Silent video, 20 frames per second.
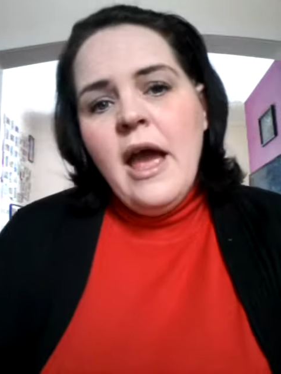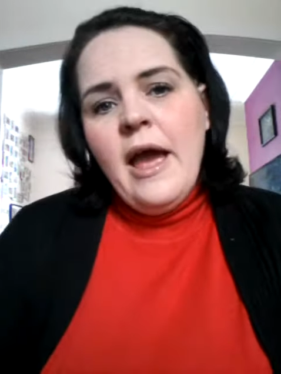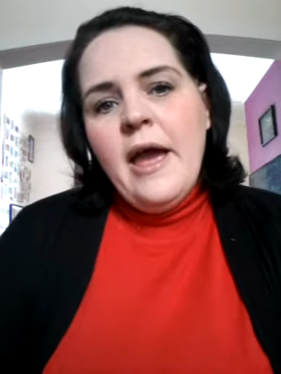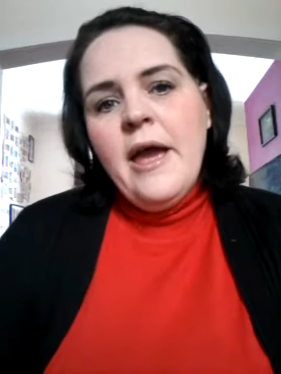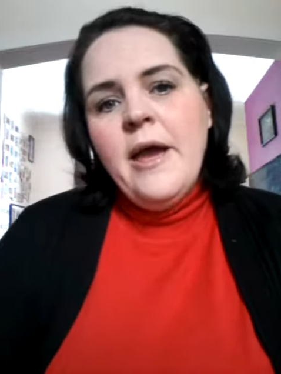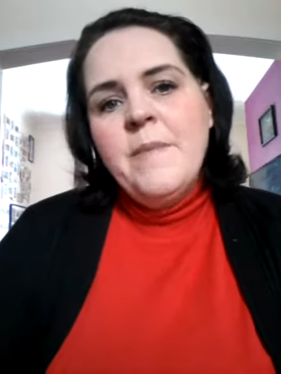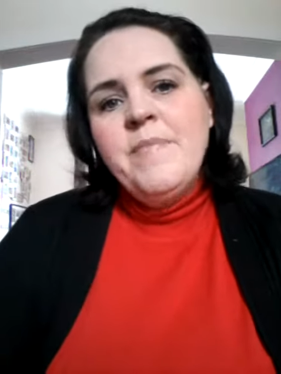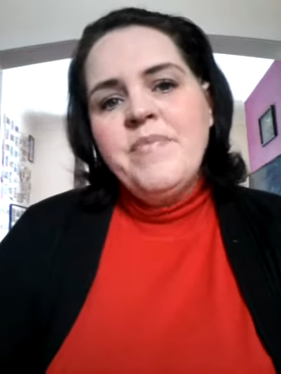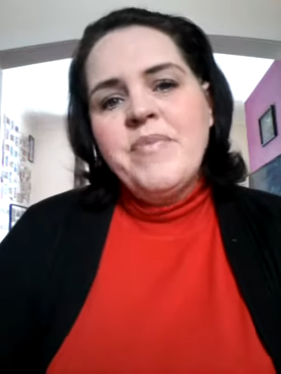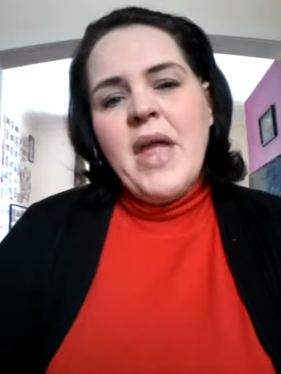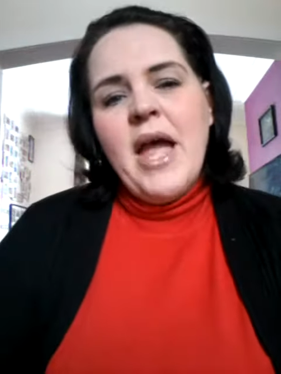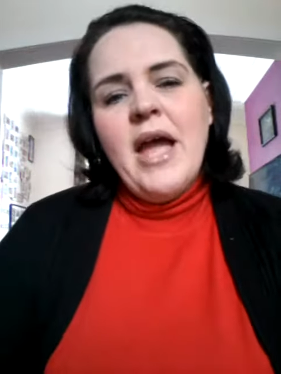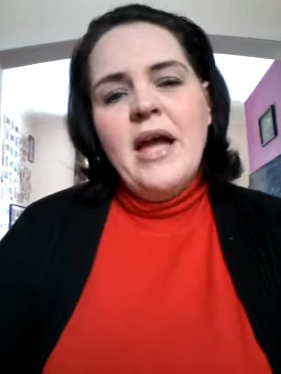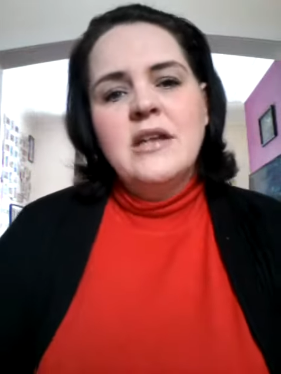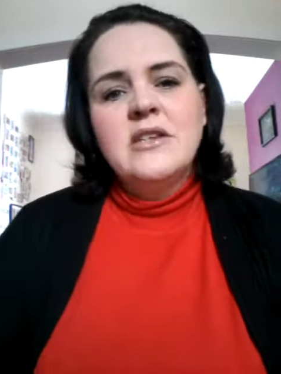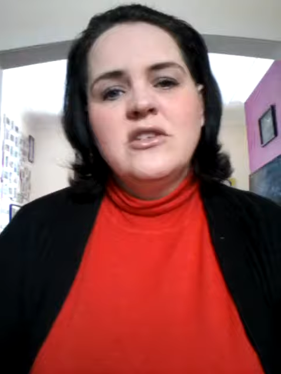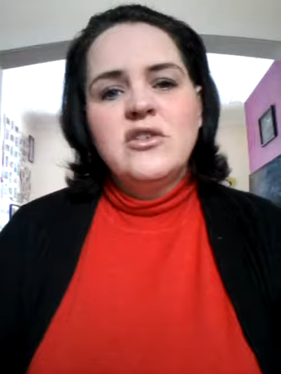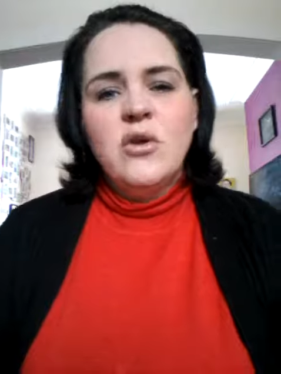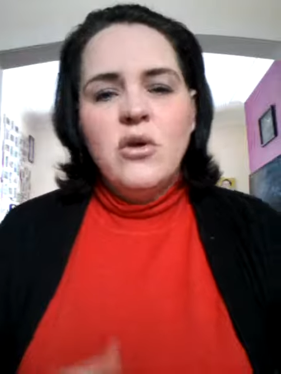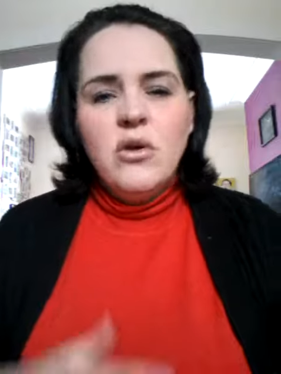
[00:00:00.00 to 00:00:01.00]

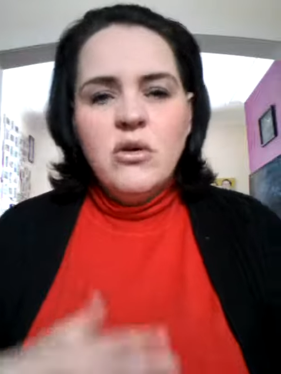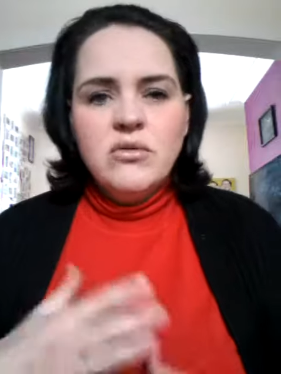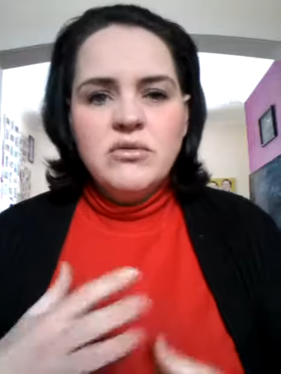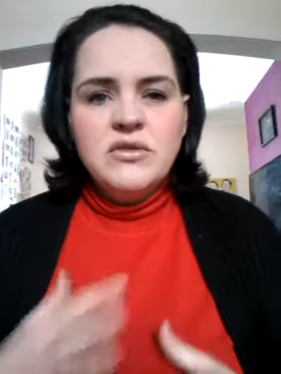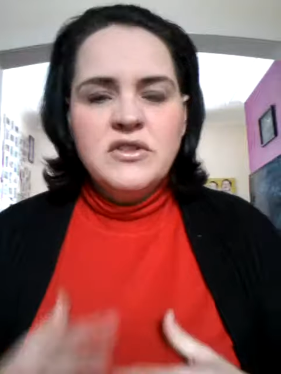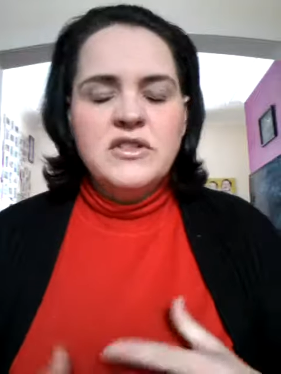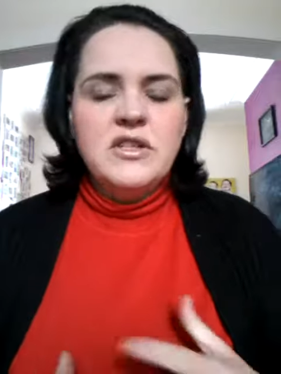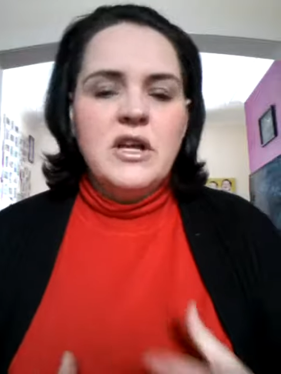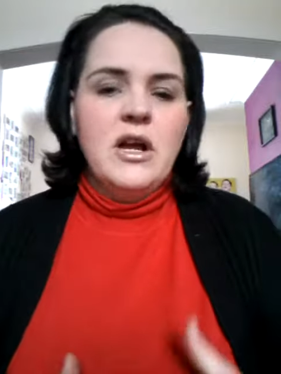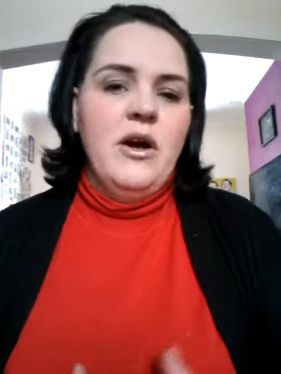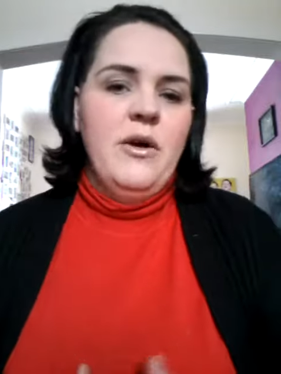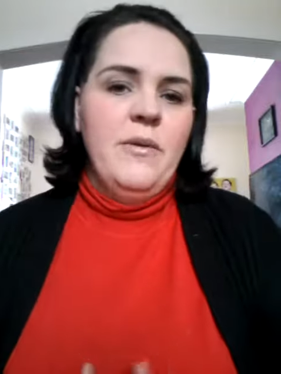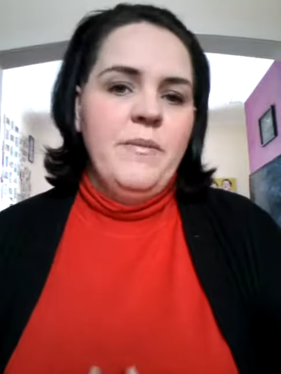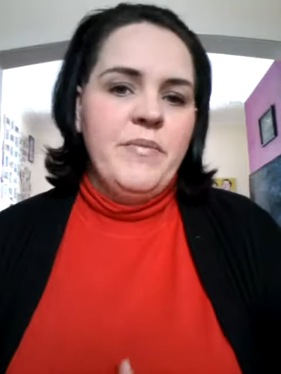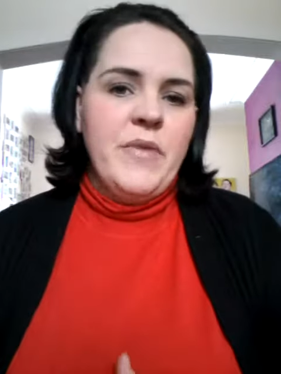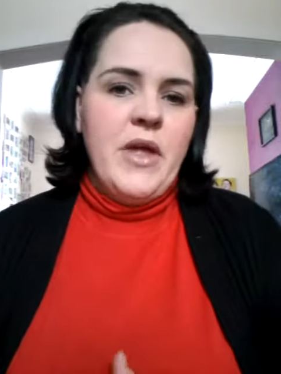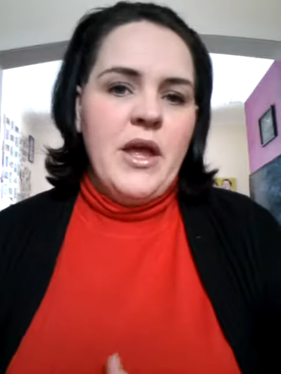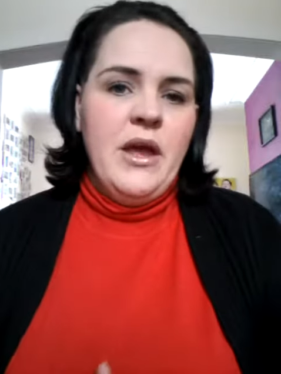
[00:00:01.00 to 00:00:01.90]
And also,